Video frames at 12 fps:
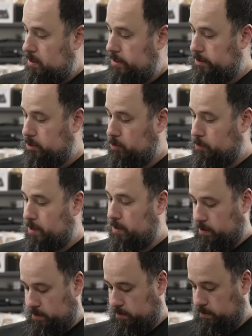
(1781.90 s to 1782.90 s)
It's
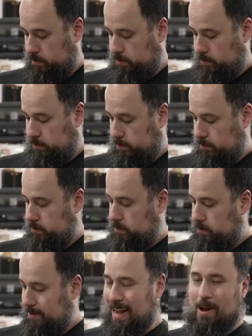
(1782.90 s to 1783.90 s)
Thriller.
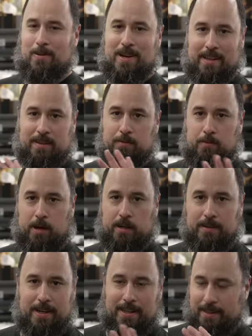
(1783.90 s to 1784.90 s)
Now, not the rec,
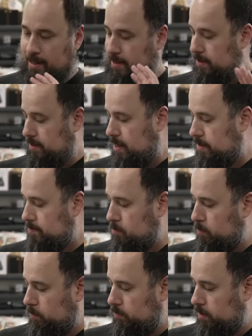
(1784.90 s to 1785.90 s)
not, not the
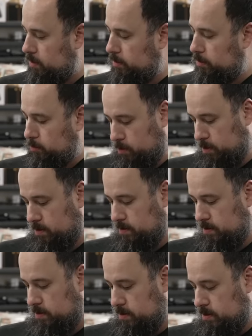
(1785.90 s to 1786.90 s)
Mobile Fidelity Thriller.
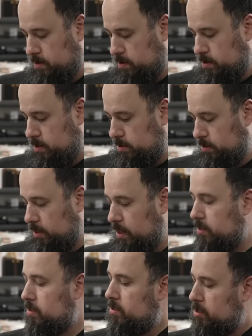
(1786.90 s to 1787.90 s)
It's
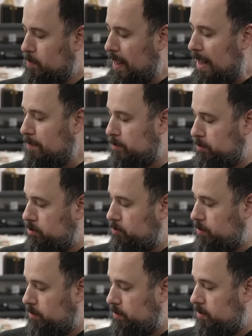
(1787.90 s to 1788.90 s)
Augustus Pablo's
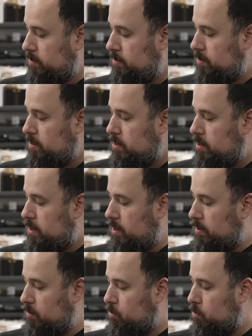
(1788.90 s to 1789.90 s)
Thriller
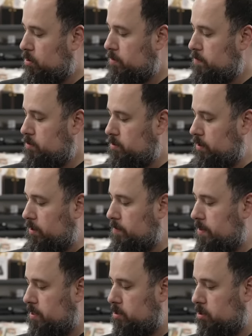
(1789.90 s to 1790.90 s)
on Org Music,
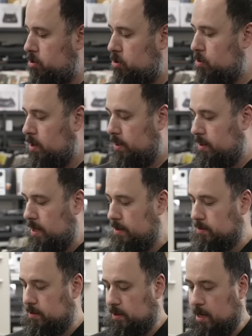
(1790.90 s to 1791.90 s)
limited to
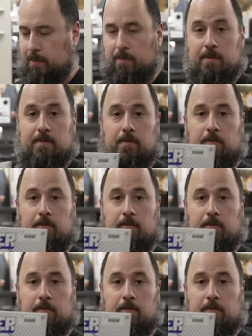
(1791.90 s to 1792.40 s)
2,000, out of print for